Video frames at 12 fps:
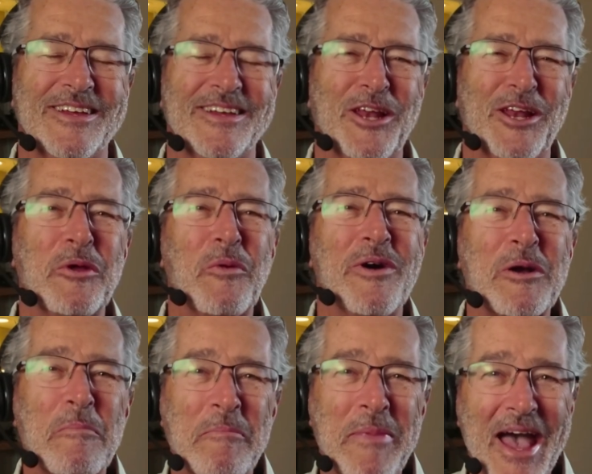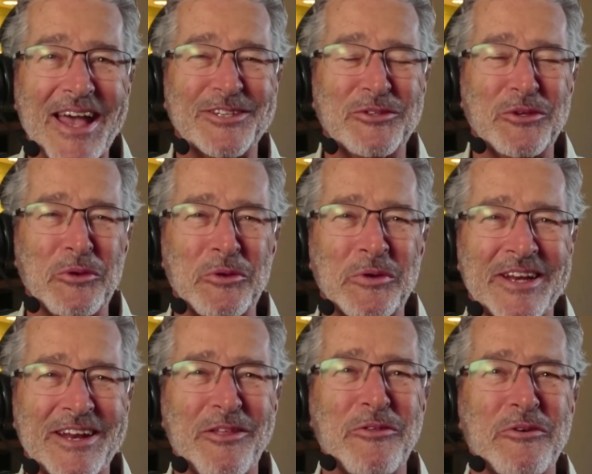Hello and welcome back to
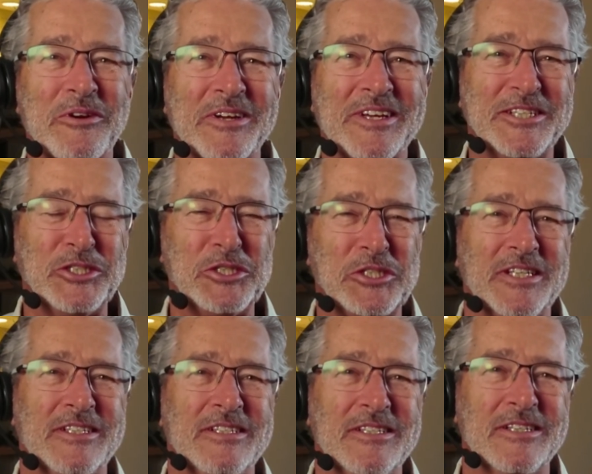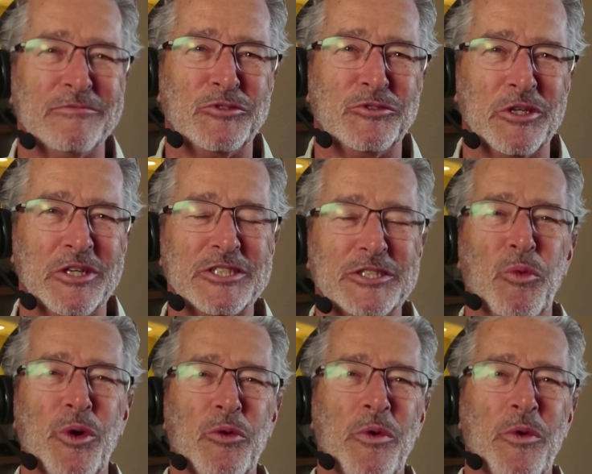another edition of Journalism
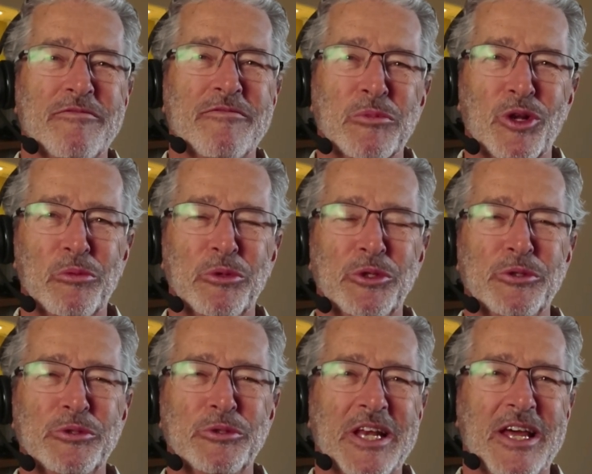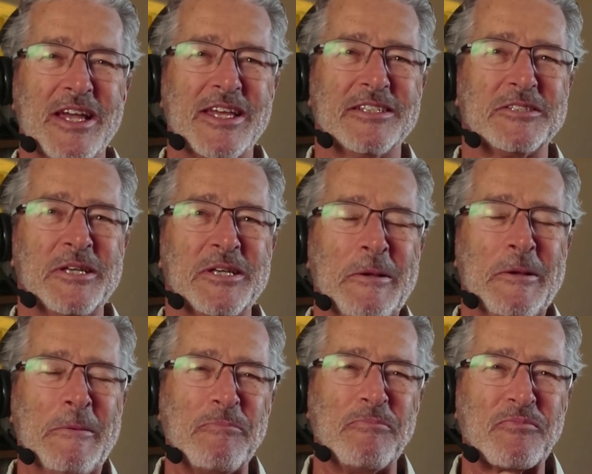101 from Global News Alliance.
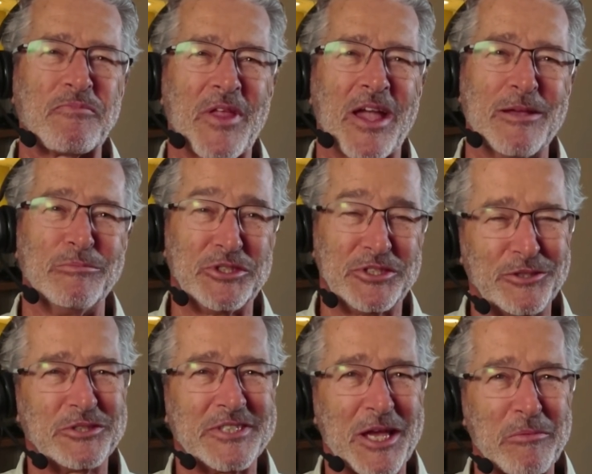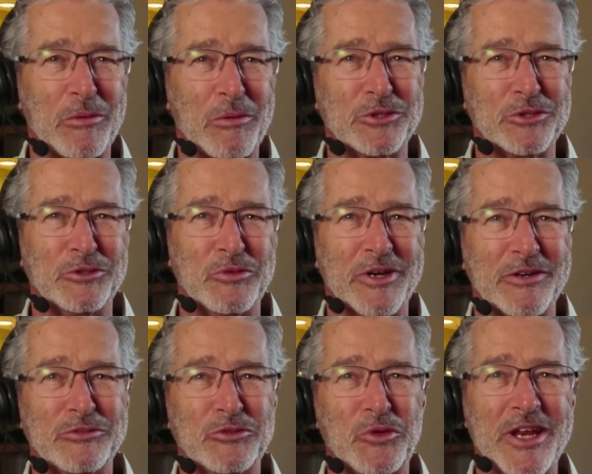I am still Sam Ebersole,
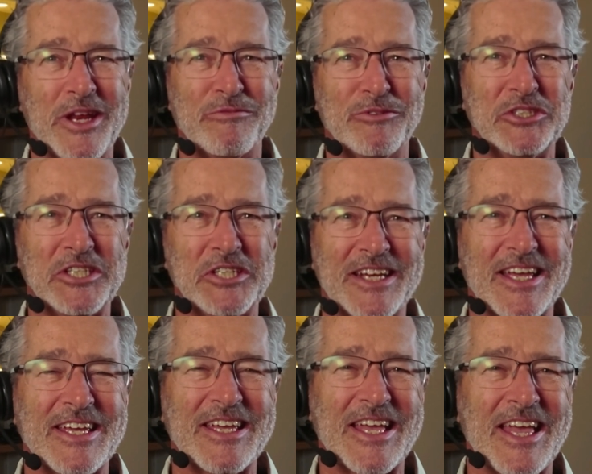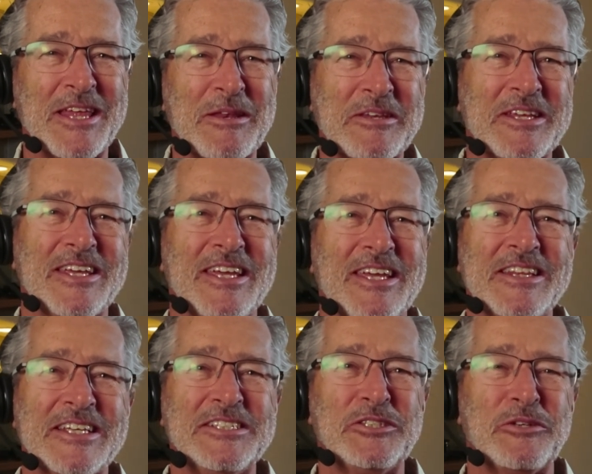Director of Training for GNA, and in
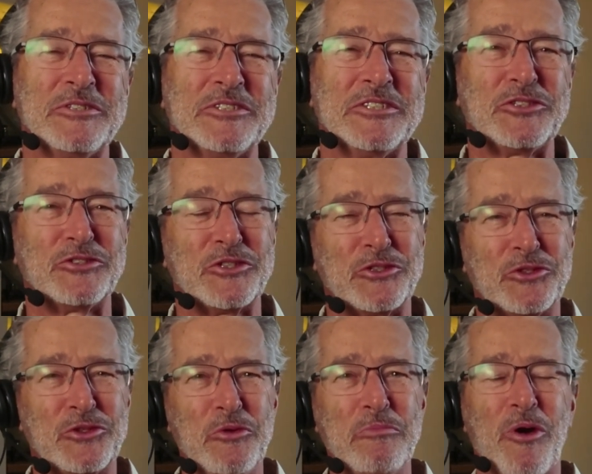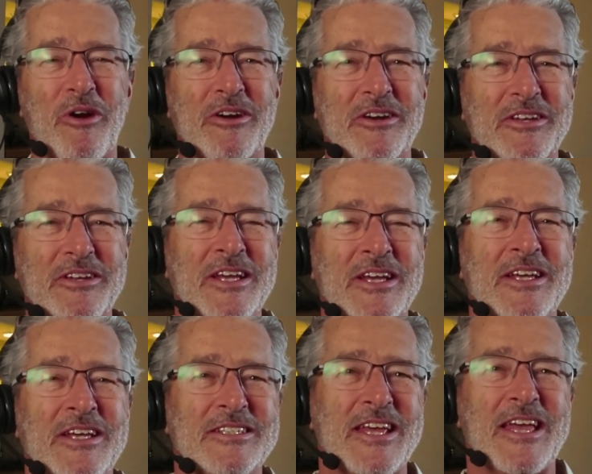this series, this is a two-part
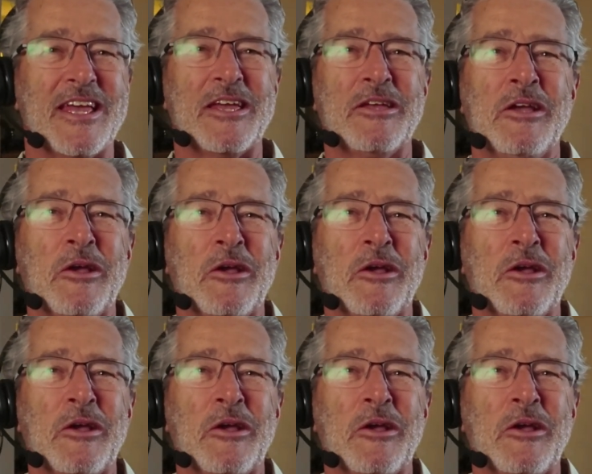today.